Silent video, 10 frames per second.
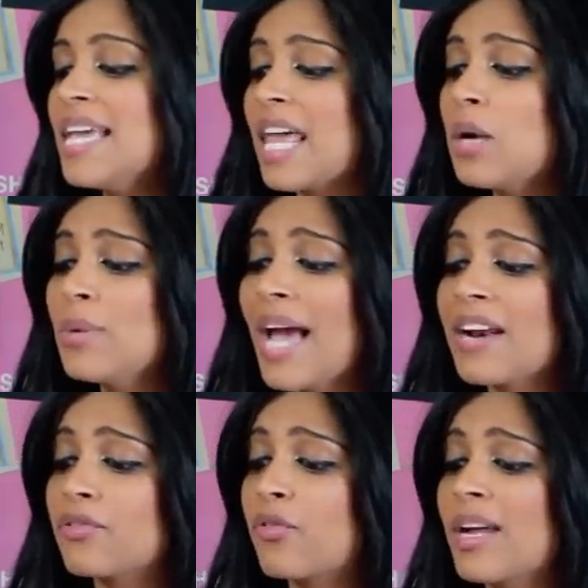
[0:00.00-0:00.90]
Then we
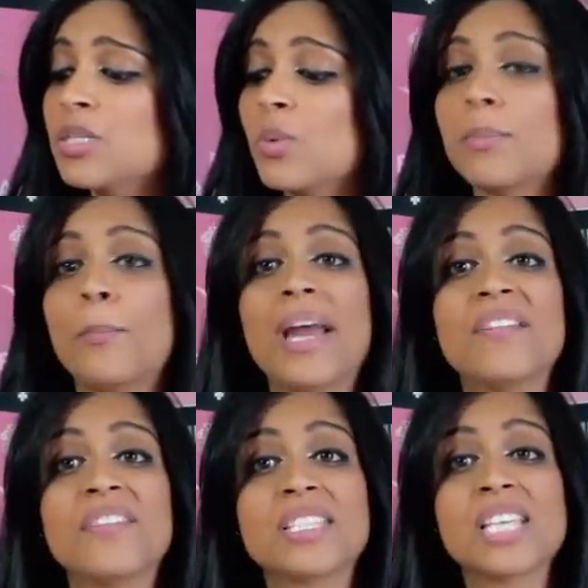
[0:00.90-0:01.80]
had a friends with
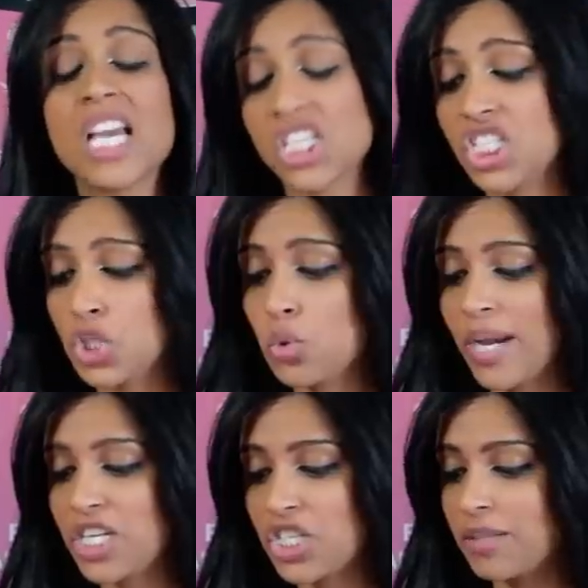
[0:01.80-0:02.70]
benefits
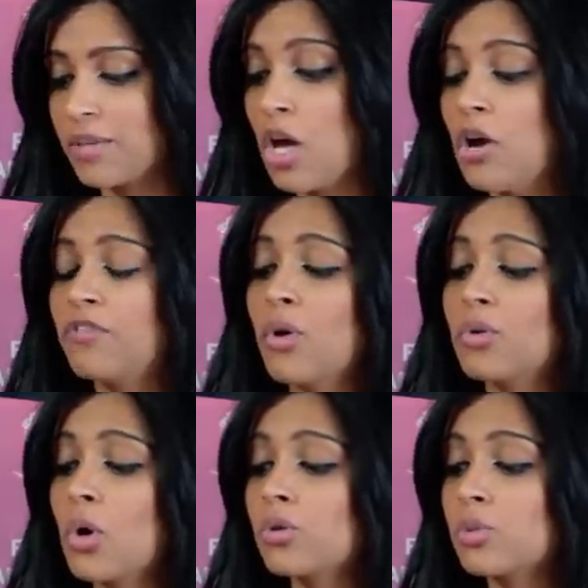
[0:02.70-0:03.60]
situation.
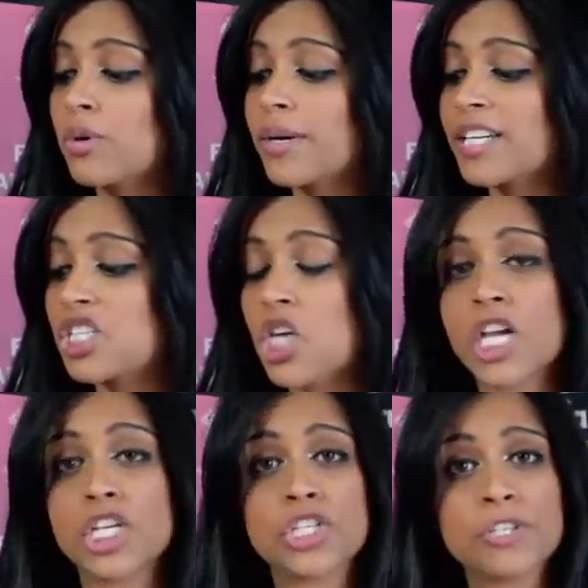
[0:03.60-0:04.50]
Photos were
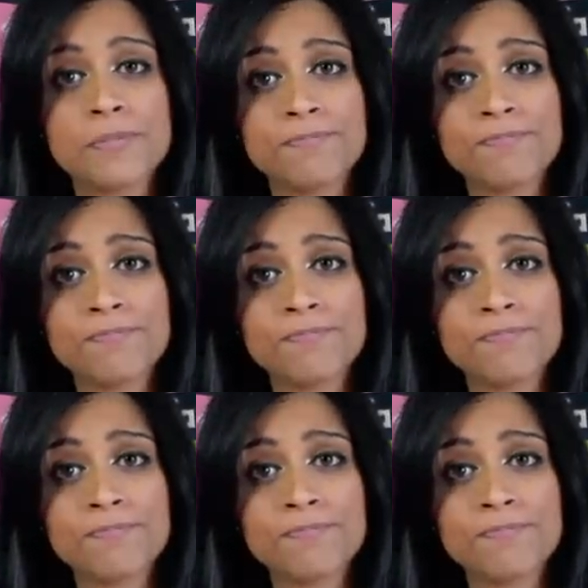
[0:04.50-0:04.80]
exchanged.